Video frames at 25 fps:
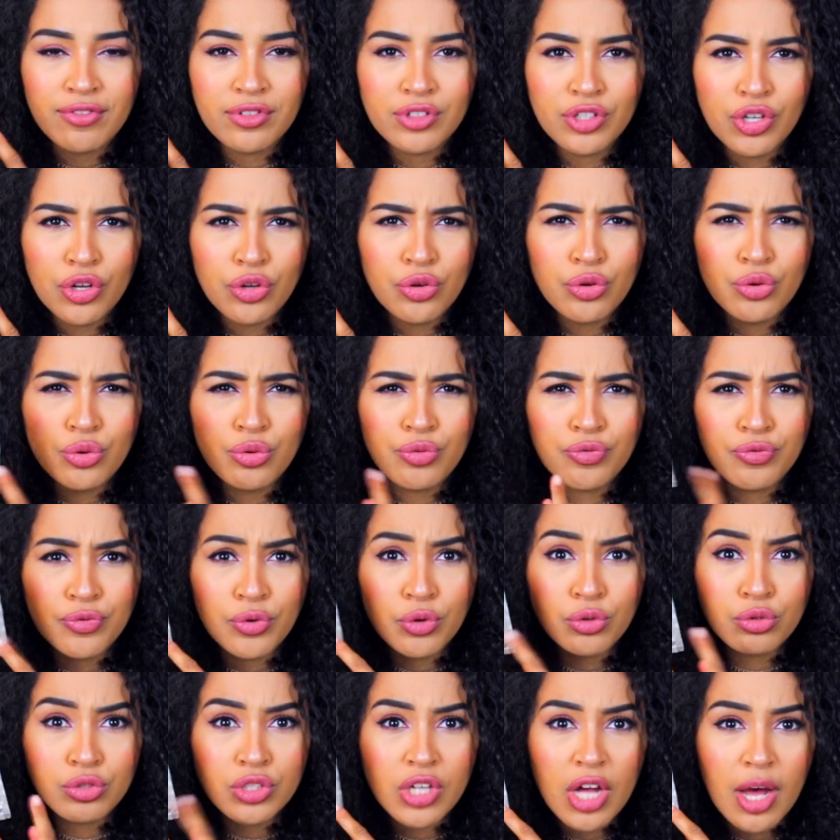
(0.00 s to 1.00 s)
two
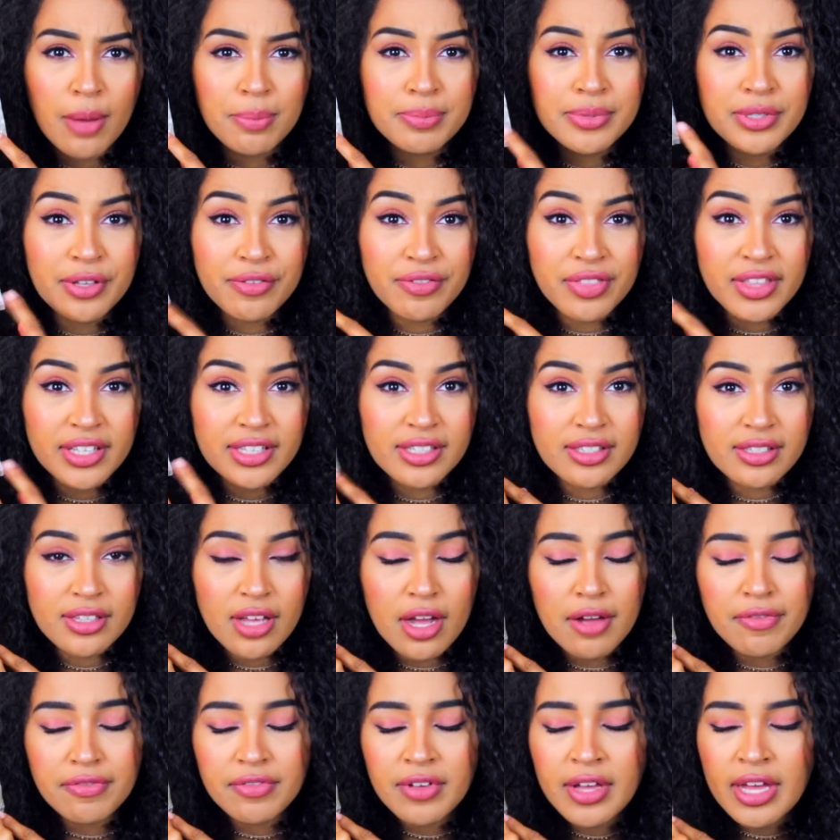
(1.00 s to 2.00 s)
full tubs of this
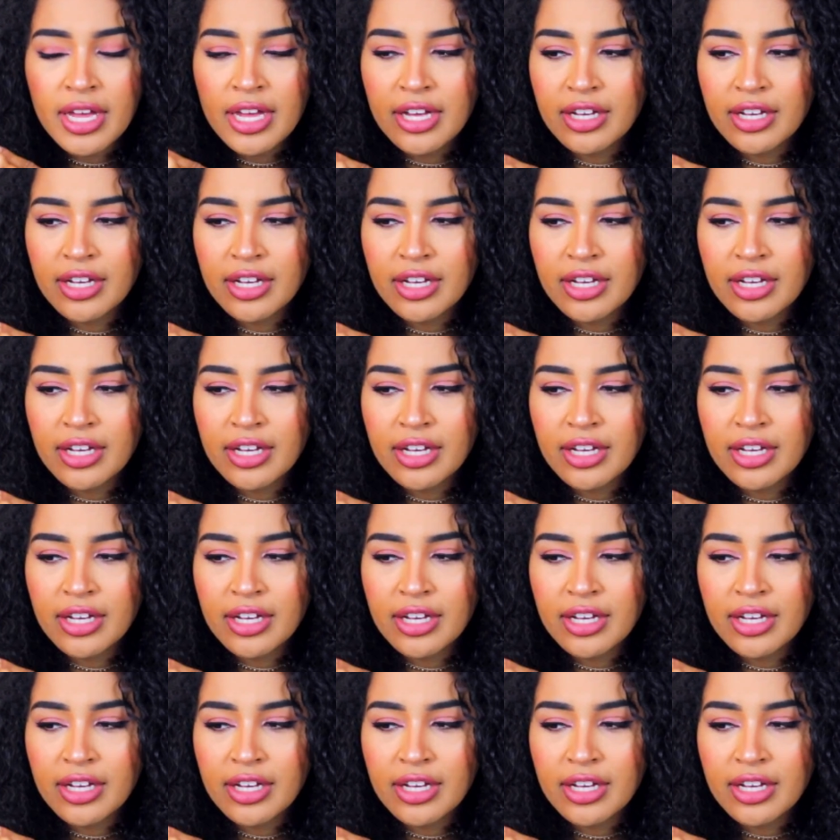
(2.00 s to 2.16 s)
stuff